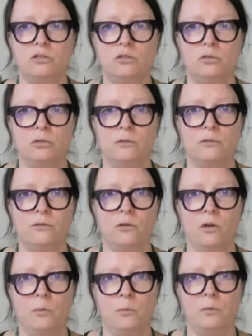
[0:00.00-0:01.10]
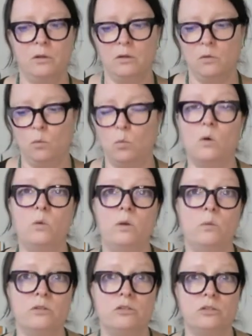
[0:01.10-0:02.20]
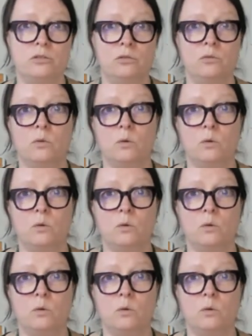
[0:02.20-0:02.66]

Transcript: to confirm what we want to do,